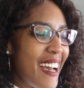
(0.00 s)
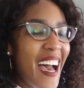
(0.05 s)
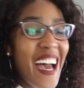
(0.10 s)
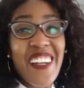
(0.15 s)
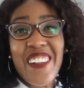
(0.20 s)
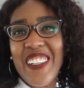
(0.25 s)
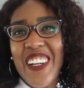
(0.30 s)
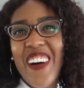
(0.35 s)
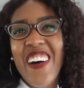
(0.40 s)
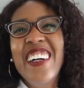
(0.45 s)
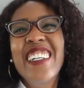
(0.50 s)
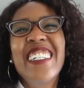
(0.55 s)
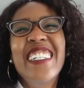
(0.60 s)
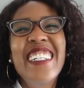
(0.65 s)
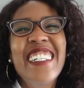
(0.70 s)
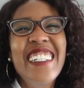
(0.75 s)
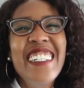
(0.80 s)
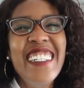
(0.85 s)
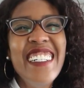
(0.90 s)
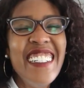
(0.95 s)
I don't know.
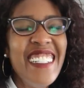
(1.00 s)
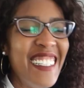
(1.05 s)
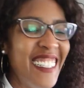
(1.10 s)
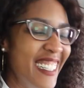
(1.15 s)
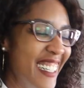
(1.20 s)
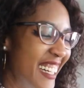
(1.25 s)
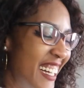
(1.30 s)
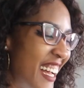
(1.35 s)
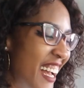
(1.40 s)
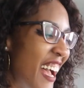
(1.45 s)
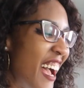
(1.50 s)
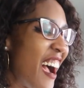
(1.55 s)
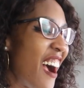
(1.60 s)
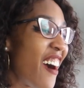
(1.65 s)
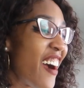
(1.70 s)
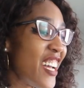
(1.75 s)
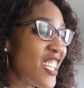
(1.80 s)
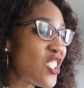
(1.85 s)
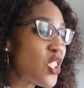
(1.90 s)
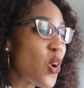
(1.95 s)

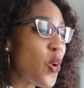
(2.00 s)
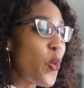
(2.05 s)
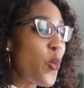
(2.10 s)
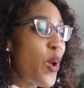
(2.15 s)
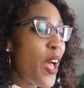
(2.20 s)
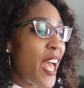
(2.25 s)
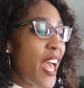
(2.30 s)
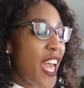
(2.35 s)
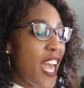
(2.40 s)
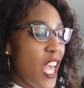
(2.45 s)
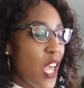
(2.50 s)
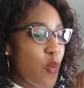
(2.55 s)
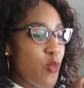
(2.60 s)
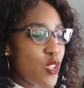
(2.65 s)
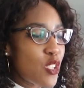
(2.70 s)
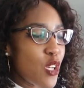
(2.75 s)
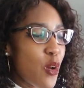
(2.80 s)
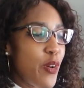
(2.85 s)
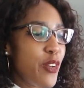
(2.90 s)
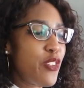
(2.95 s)
All right, so it
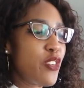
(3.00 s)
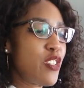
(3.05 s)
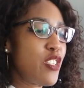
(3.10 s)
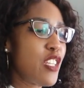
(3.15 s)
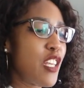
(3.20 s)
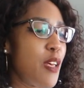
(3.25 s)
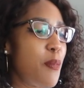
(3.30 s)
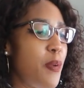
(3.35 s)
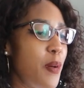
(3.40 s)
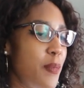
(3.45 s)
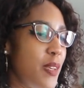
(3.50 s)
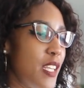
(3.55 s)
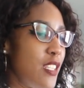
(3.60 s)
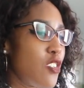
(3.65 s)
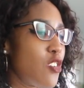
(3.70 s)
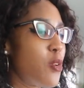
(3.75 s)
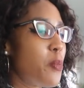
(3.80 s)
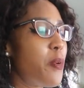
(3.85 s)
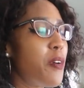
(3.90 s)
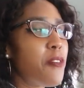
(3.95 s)
was so interesting. They put me
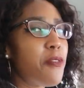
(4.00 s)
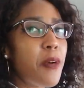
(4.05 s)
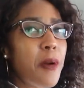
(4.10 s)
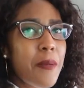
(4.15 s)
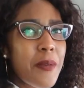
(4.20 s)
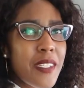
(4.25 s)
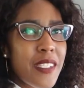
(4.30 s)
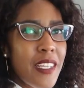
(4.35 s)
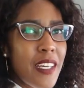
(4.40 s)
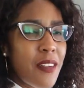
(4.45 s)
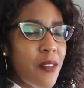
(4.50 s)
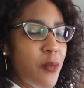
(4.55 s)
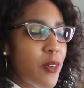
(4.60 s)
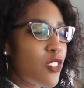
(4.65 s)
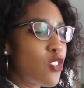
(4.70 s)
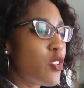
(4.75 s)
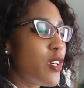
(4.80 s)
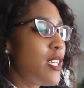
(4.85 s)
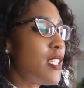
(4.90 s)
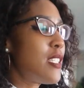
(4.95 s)
at 0.4%
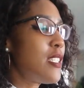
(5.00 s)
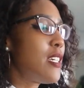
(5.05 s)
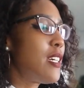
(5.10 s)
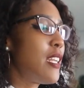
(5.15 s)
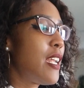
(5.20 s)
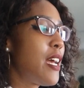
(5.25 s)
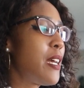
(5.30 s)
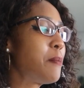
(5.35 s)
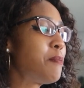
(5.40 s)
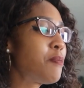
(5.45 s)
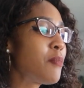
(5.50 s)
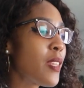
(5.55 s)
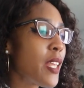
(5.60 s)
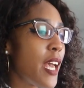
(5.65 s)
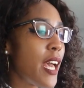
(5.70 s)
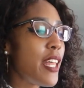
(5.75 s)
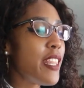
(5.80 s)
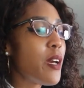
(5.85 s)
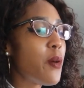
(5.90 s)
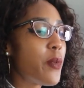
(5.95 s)
with trace DNA.
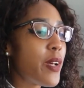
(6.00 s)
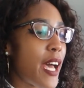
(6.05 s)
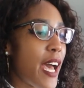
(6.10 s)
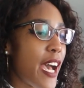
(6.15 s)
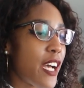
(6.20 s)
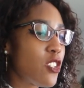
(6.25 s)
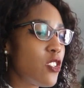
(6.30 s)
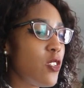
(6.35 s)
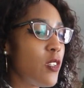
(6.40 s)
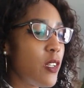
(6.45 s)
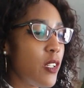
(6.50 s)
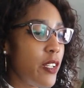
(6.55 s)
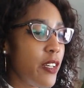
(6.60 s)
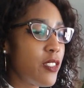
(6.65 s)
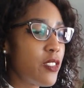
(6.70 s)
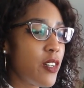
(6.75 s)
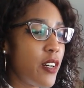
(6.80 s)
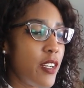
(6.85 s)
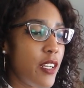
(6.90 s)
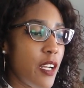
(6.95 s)
And then when I actually
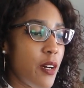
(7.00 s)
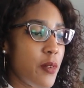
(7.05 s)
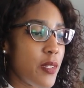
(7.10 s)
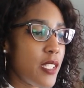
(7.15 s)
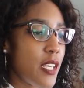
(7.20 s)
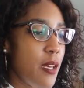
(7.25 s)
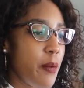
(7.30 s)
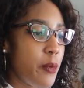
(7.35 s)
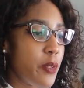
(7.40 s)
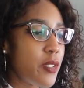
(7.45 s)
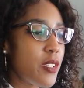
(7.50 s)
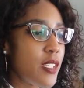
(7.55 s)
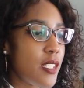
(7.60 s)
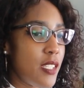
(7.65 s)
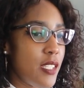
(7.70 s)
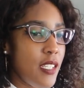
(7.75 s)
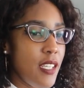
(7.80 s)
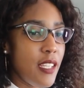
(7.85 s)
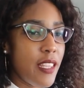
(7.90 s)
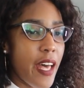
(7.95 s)
clicked on it, I was able to
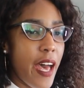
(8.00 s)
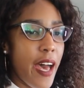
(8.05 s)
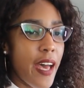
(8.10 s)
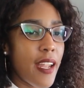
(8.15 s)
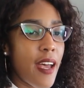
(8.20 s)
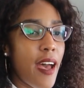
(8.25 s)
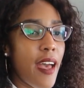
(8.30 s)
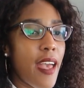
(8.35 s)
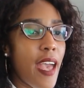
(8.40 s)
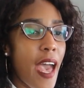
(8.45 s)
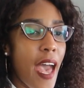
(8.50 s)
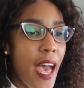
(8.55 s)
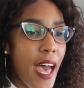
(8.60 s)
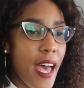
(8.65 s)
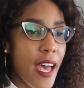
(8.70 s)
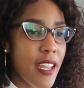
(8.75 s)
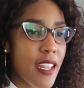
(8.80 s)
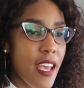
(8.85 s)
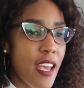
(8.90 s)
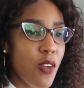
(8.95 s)
see that I
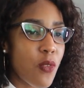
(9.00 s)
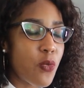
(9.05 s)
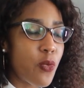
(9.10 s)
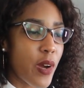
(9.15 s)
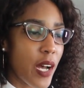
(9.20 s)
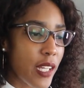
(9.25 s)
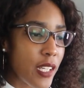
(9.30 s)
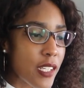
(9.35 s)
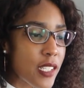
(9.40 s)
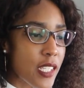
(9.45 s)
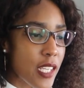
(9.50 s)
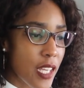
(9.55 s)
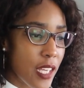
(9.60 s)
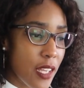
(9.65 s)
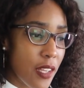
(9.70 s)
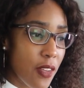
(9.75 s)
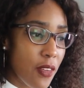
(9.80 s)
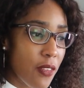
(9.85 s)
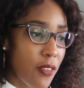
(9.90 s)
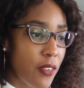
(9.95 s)
had a
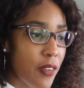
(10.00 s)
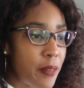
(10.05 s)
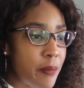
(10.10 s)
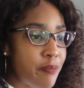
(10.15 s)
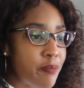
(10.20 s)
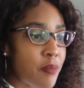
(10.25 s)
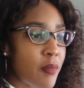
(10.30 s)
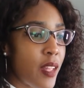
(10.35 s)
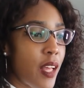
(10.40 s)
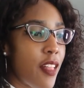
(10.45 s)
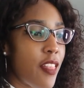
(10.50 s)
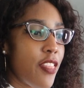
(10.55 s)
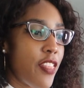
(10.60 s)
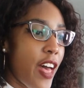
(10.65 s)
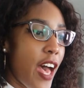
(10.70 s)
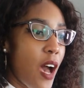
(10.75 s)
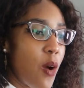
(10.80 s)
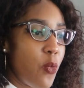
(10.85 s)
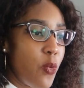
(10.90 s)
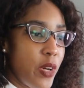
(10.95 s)
relative
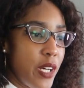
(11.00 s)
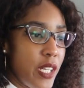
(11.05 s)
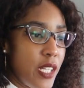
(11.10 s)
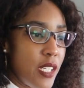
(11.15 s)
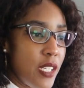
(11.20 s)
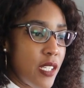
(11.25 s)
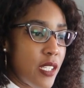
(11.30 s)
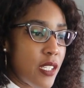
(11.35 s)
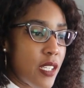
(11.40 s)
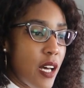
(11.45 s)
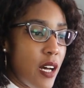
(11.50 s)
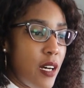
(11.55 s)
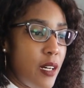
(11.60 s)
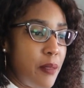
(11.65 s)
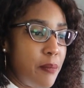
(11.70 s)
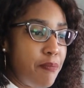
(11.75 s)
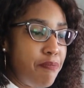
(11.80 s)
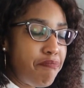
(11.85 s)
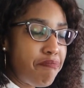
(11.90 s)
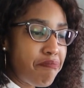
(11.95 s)
that was
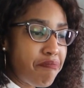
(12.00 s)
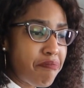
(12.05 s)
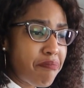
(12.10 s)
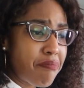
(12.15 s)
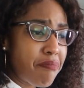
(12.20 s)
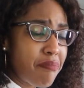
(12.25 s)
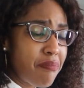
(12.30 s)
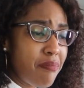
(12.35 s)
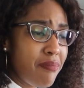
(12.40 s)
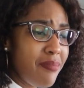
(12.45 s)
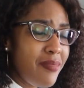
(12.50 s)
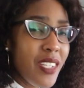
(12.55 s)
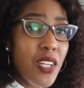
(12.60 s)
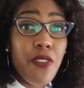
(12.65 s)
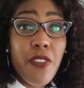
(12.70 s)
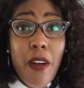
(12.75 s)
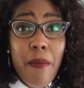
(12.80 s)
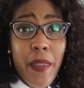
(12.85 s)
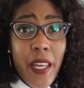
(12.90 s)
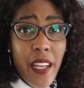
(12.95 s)

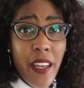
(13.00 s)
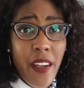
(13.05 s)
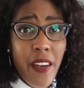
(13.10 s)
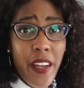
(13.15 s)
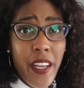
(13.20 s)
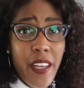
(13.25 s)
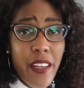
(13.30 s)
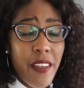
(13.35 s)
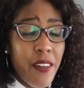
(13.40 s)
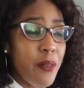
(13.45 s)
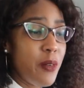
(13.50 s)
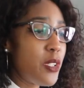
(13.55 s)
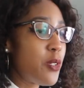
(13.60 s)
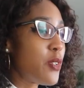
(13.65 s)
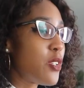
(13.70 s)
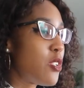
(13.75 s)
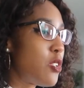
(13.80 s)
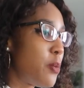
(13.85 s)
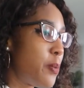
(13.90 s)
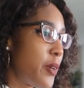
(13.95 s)
from that area,
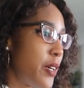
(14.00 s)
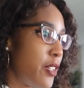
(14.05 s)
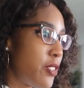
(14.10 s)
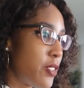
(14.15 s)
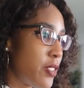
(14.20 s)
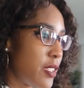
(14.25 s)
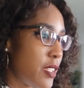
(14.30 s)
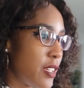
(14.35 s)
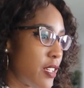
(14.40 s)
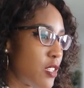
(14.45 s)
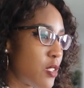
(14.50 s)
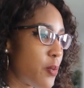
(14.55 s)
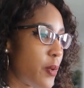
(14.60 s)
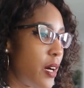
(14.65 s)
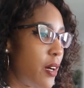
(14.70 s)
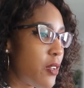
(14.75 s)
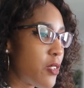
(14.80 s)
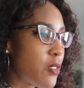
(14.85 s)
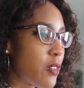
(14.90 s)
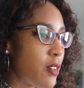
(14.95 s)
which was super interesting as
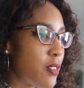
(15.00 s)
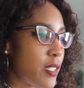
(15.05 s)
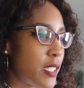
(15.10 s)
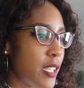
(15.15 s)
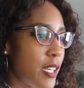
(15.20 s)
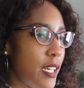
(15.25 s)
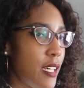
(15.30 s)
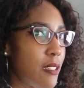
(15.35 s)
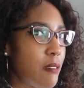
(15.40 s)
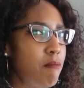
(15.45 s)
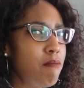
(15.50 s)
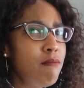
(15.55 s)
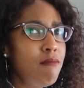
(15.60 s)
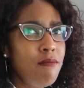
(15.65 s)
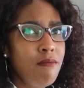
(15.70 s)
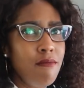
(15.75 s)
well. So I was like,